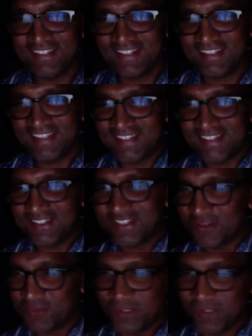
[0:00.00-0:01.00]
a that's a
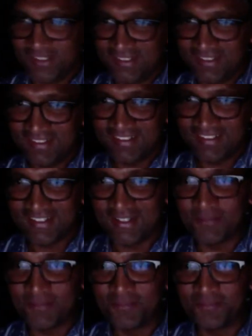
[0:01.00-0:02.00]
tough one.
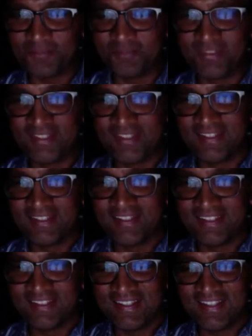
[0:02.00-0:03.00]
Um,
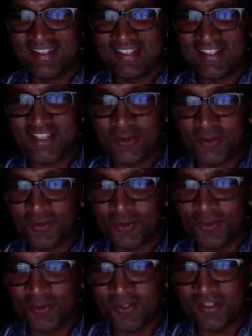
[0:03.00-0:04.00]

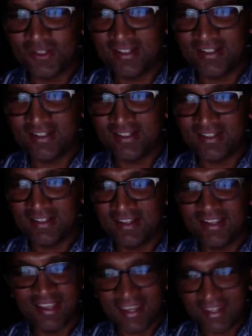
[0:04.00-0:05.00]
so
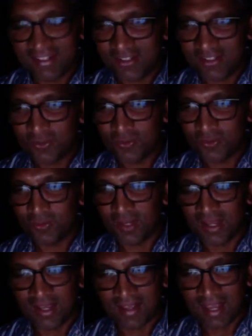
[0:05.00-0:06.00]
again, you
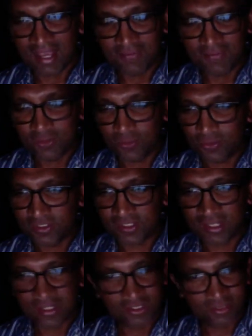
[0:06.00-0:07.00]
I, I've used
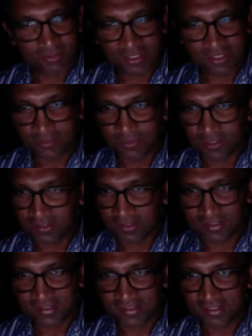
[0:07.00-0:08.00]
calcium channel
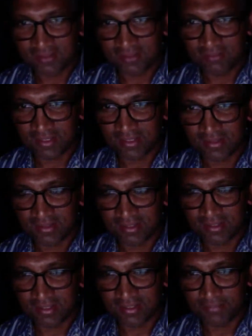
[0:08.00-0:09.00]
blockers in in
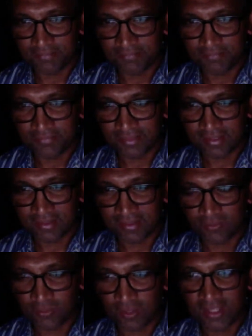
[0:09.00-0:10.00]
um,
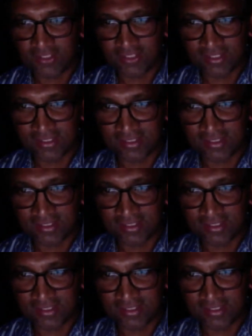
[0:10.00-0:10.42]
for isolated